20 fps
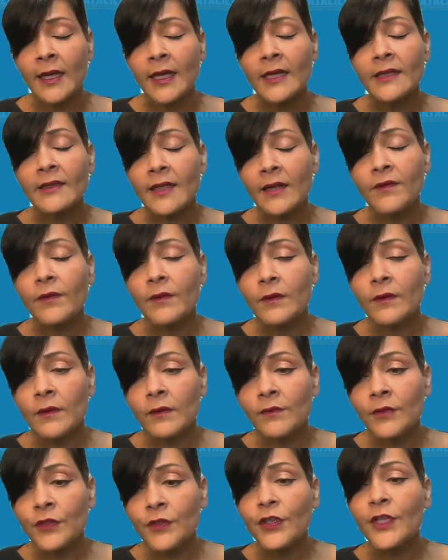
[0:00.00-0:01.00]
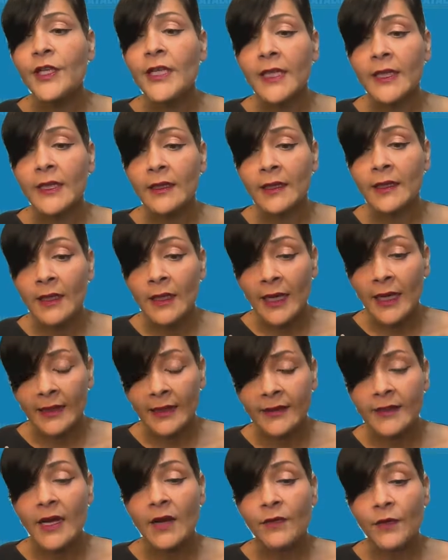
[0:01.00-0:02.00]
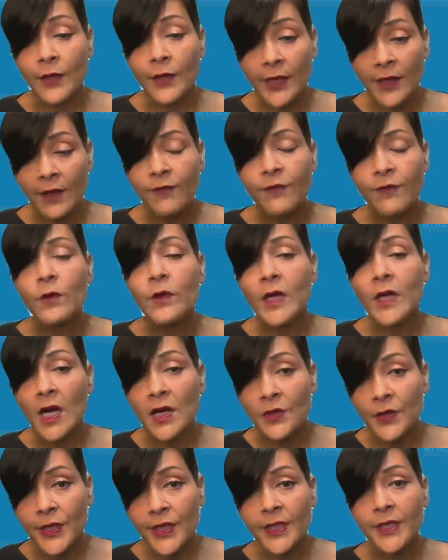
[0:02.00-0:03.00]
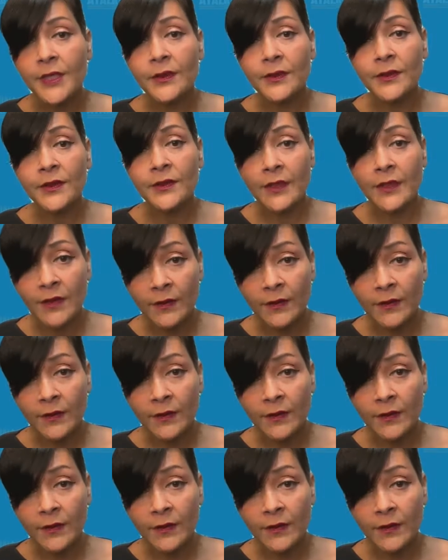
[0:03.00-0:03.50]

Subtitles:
is that Virginia has never, in the 400 years,